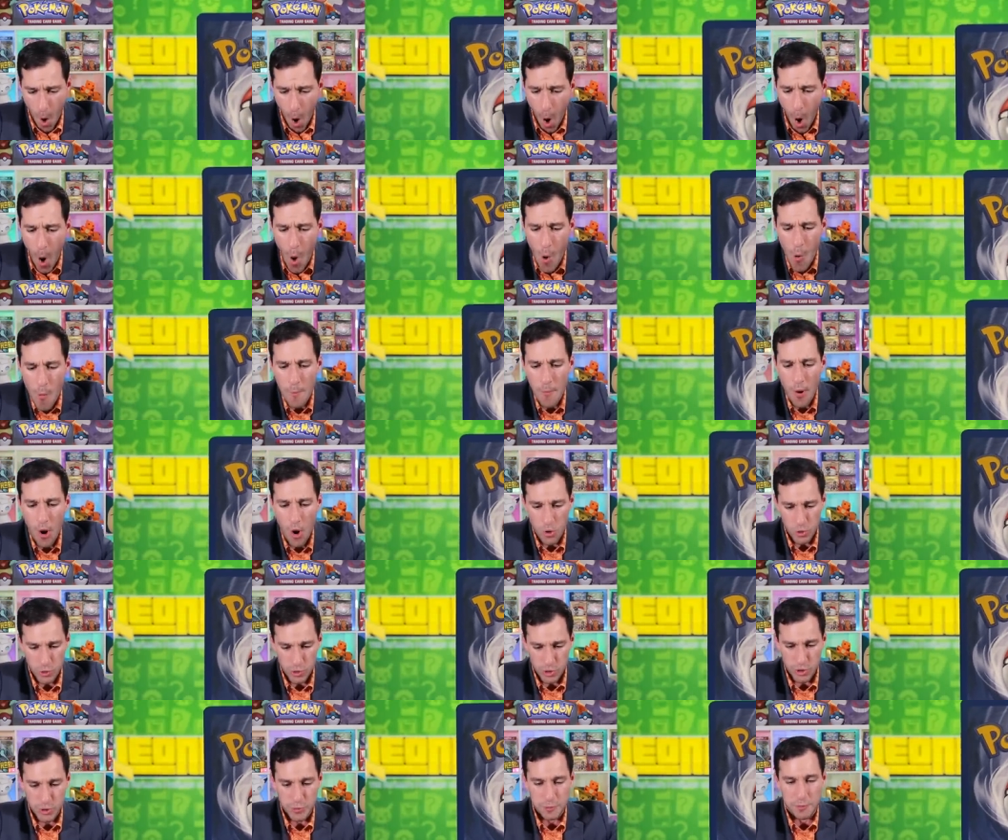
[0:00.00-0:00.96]

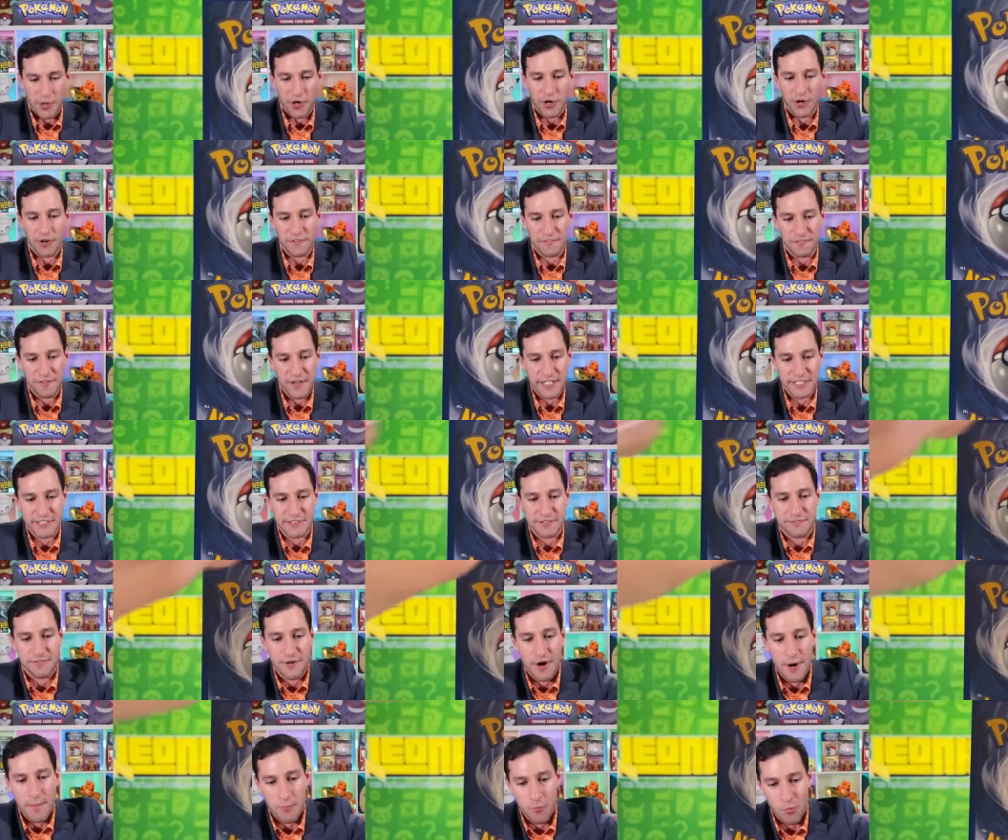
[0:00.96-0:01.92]
almost perfect
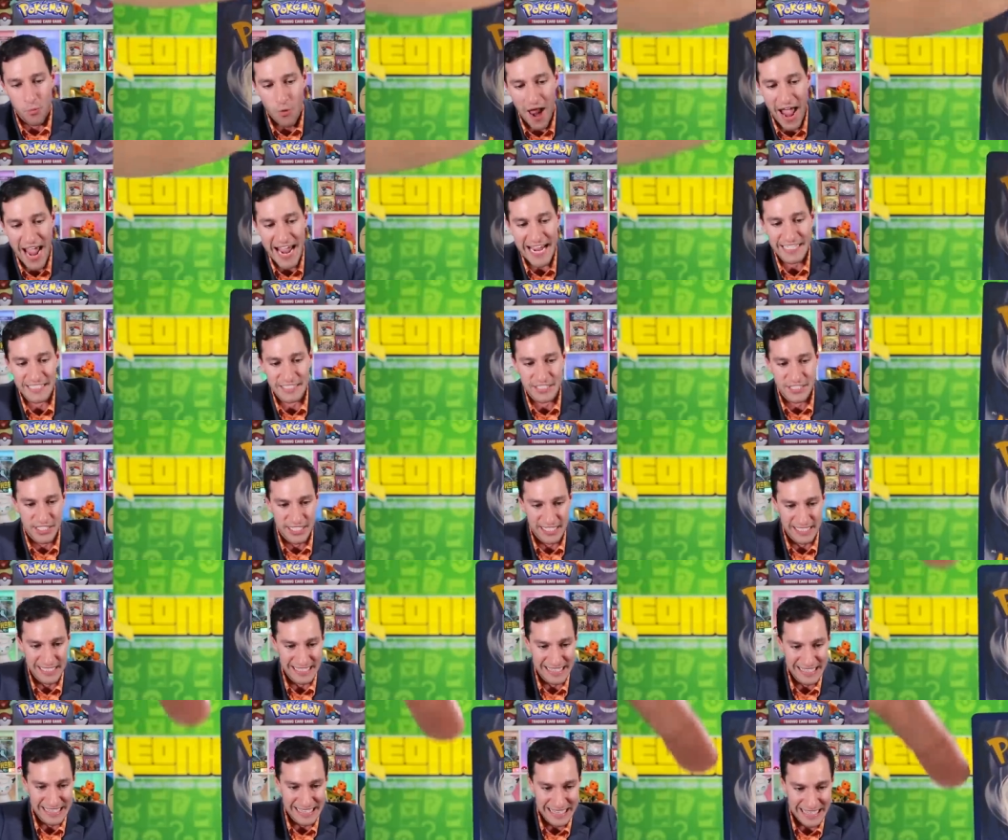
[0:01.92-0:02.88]
from right to
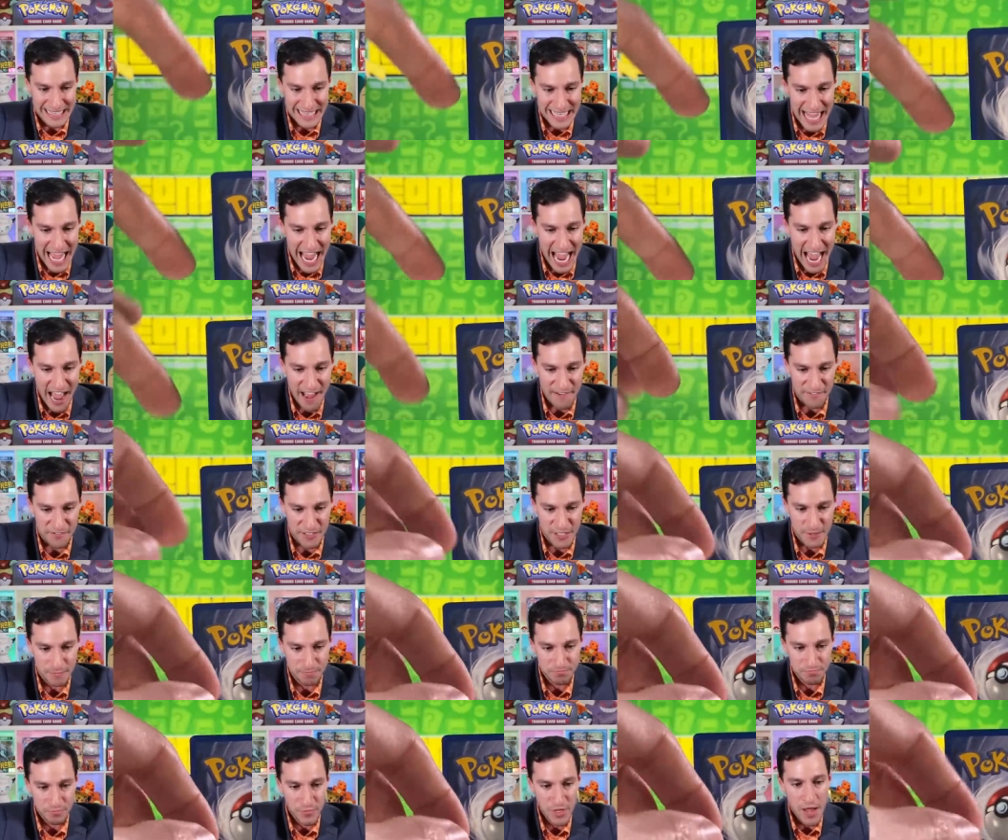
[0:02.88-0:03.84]

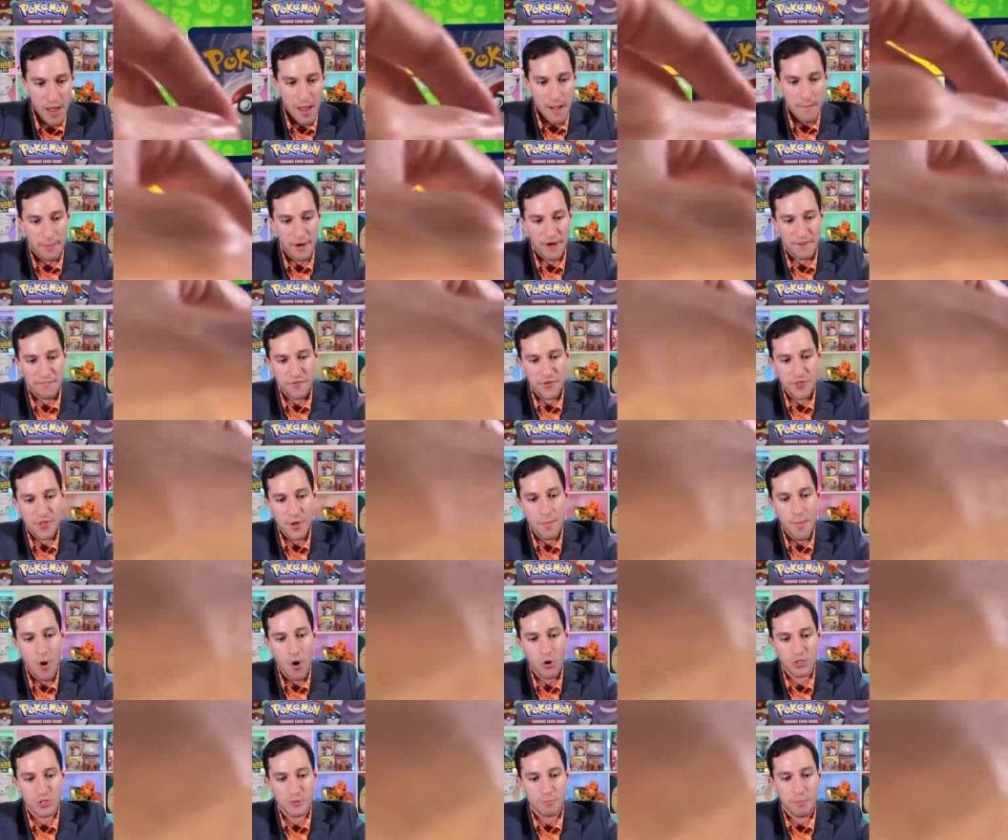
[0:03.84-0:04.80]
left, but for the
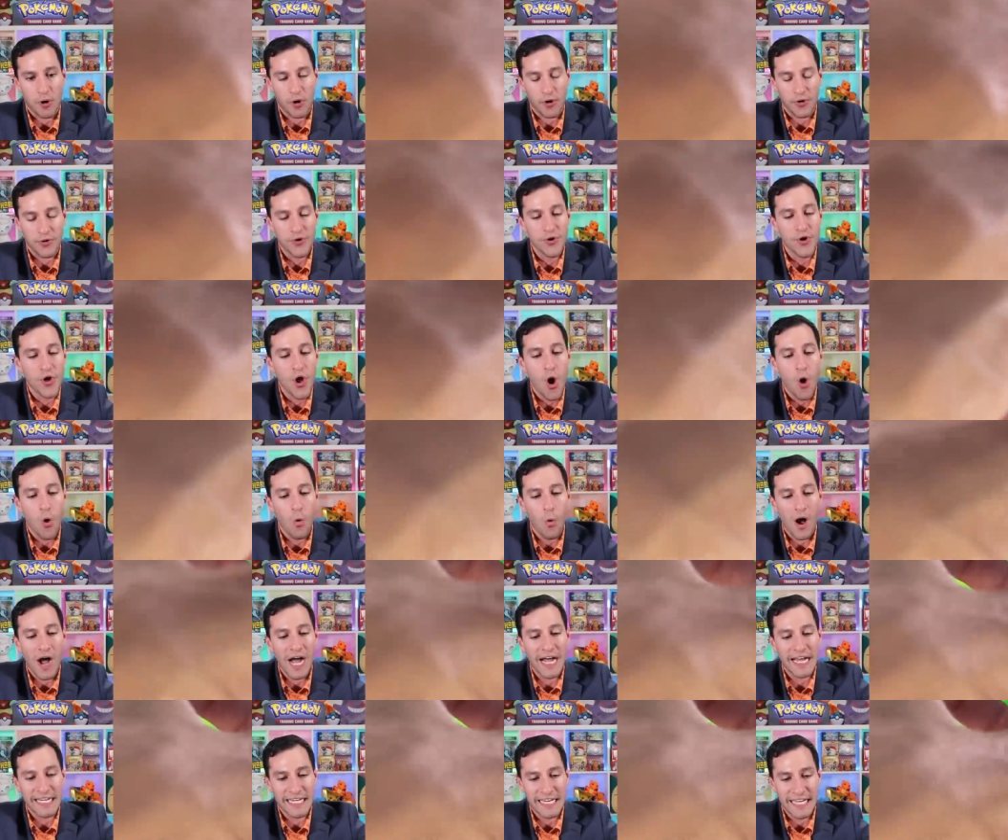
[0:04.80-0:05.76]
most part, no
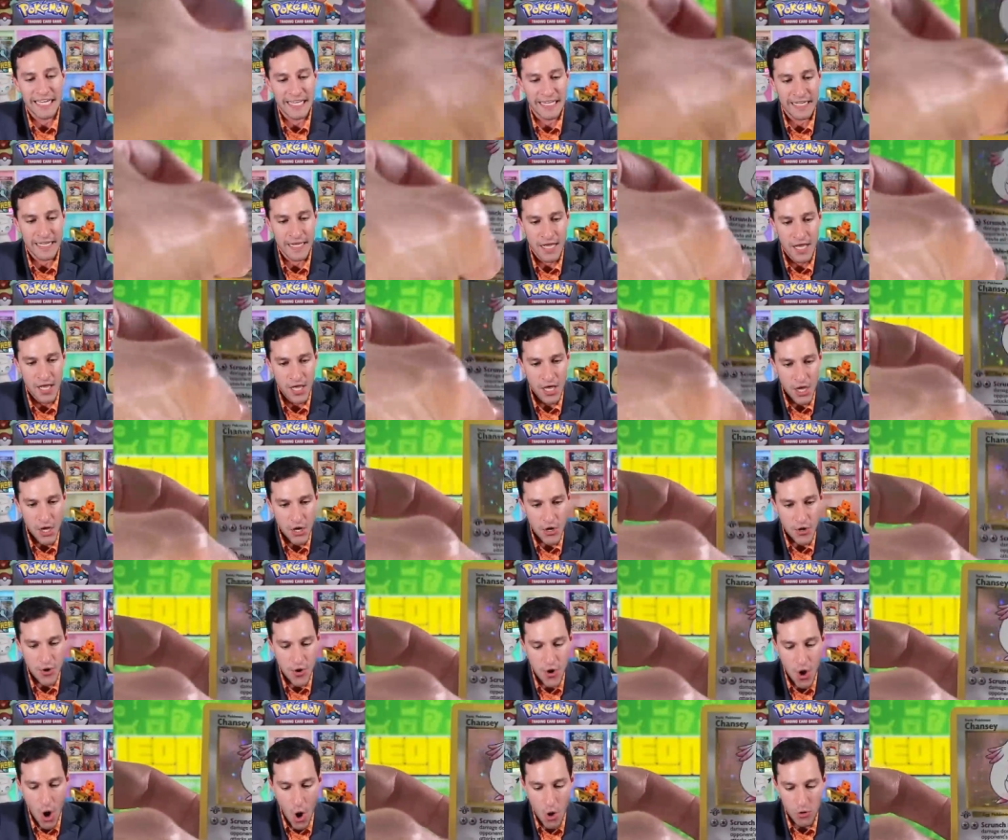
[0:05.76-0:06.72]
whitening,
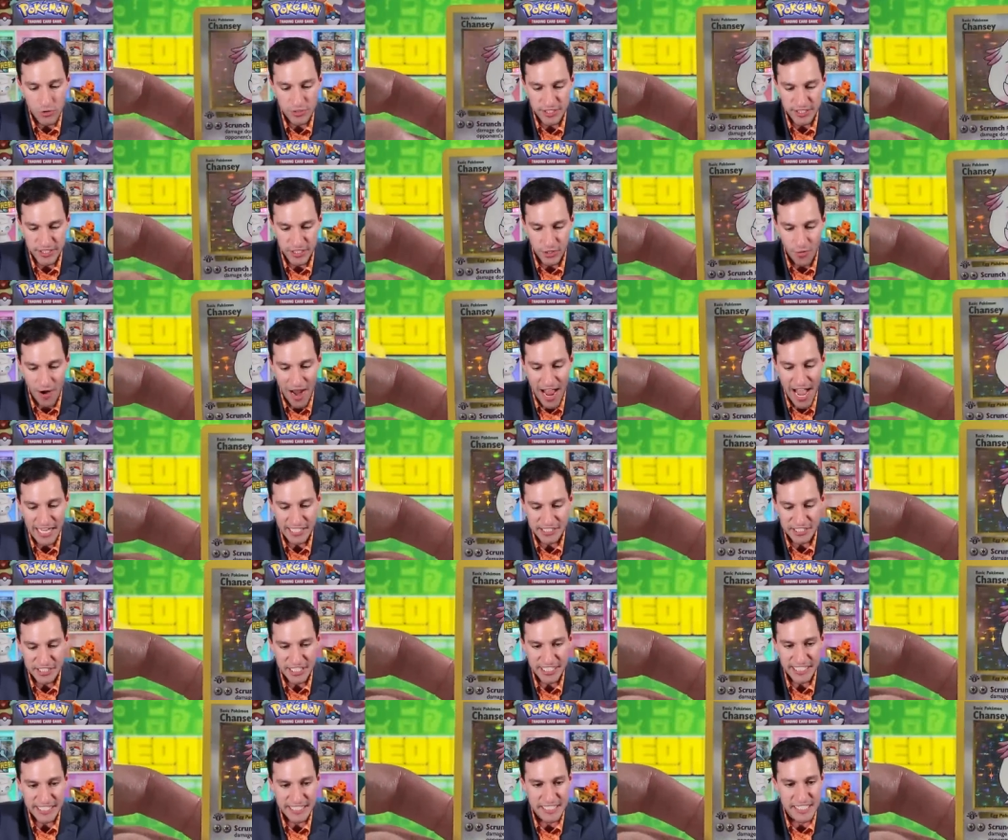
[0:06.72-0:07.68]
no
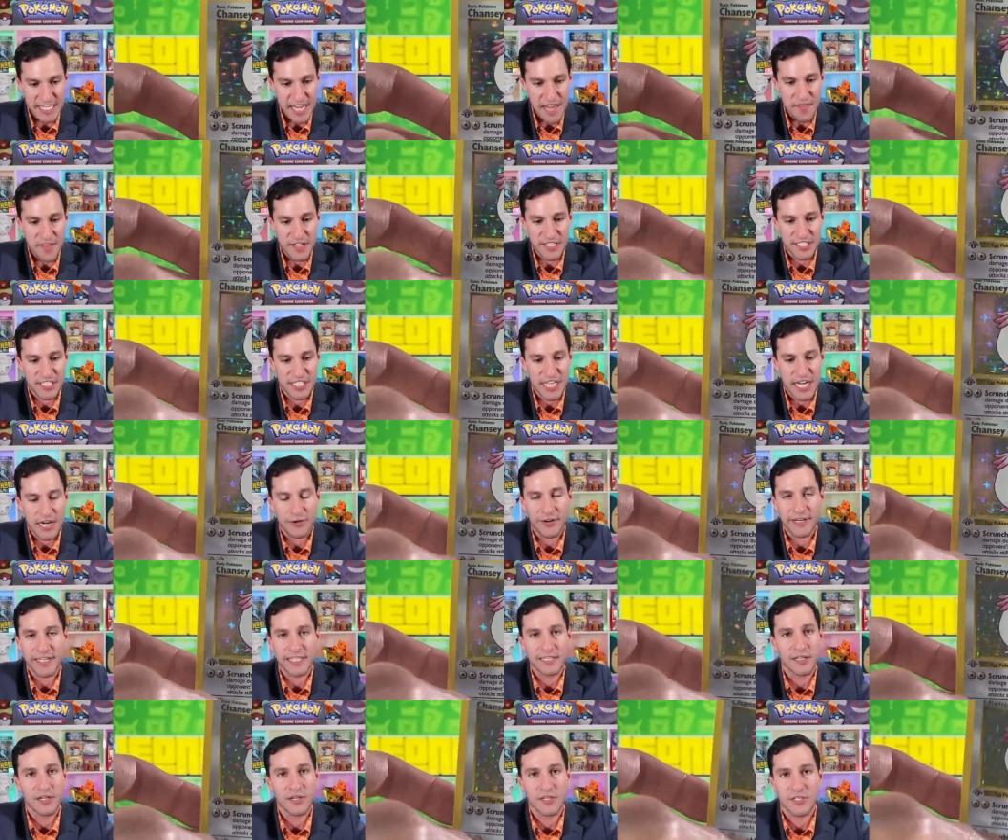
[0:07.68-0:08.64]
scratches, and the
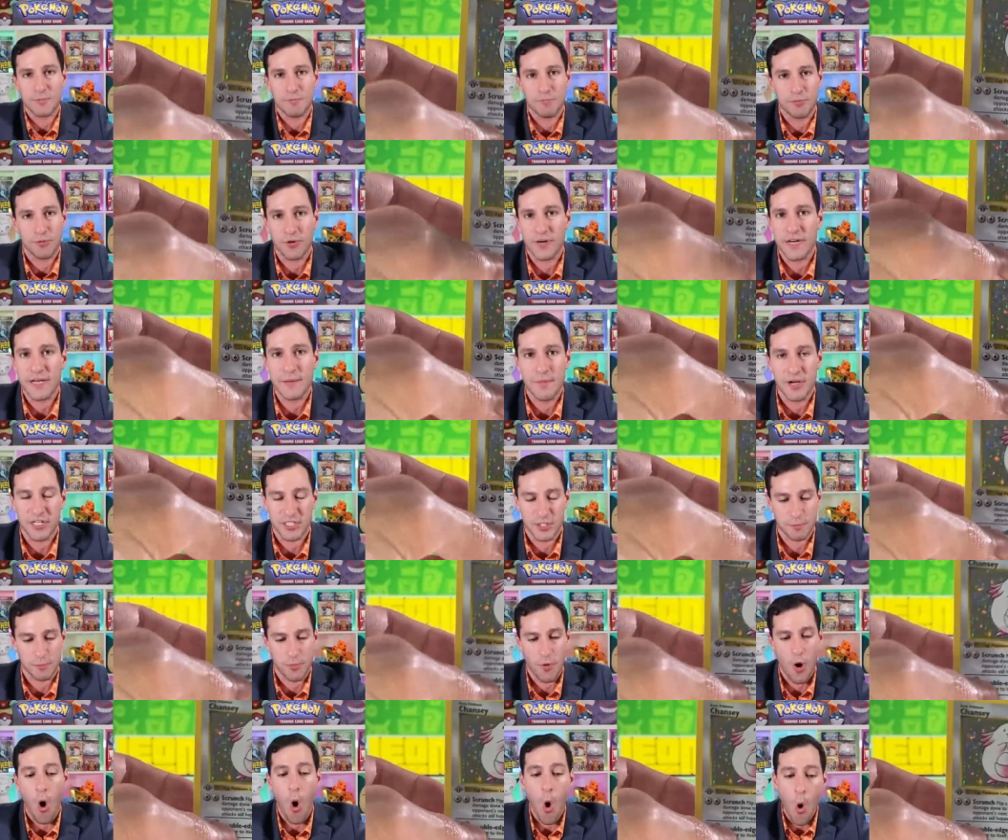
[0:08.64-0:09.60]
centering looks pretty much
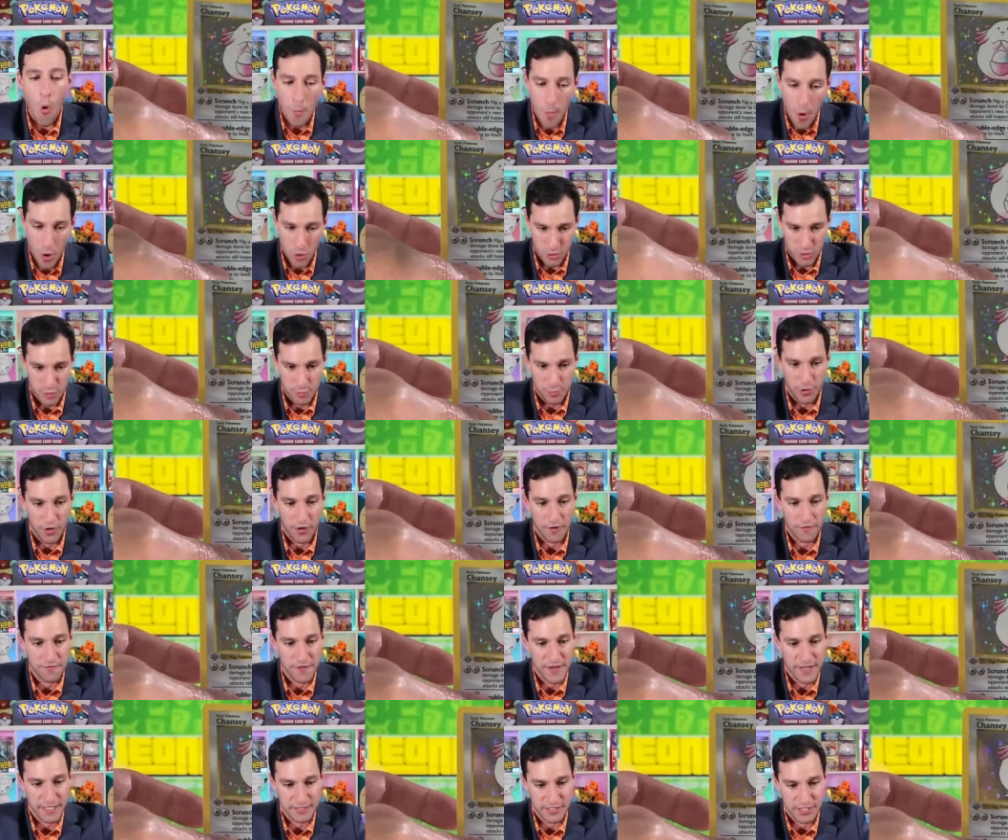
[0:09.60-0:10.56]
almost
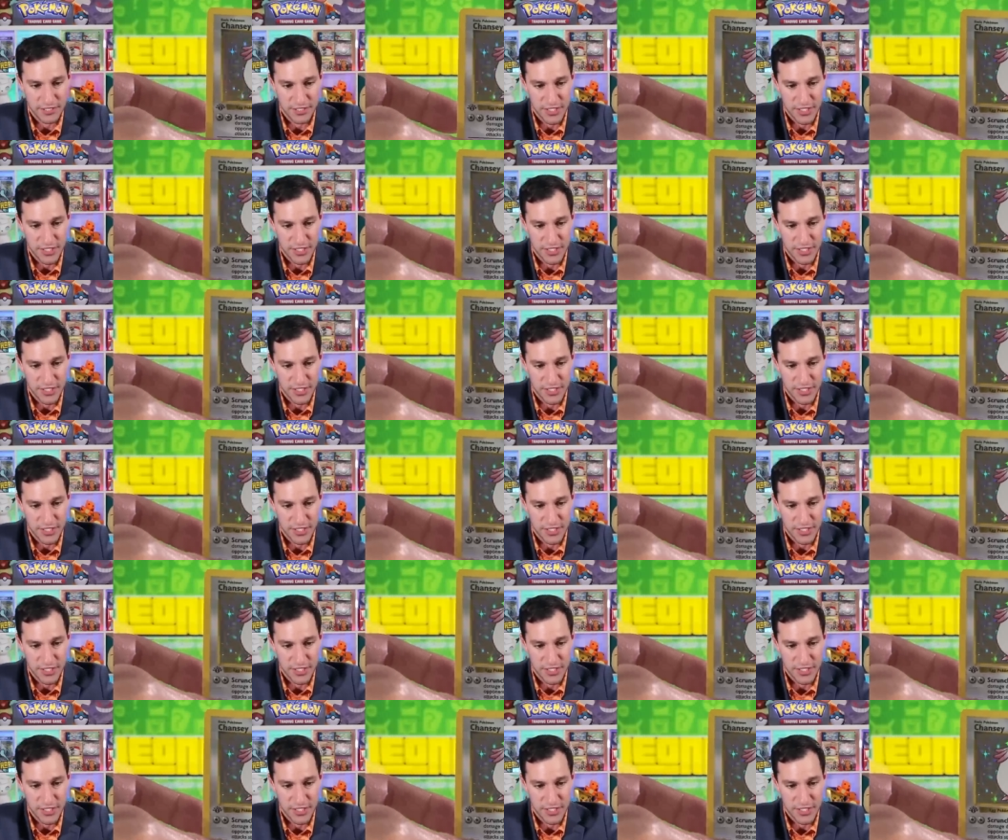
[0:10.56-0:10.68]
perfect.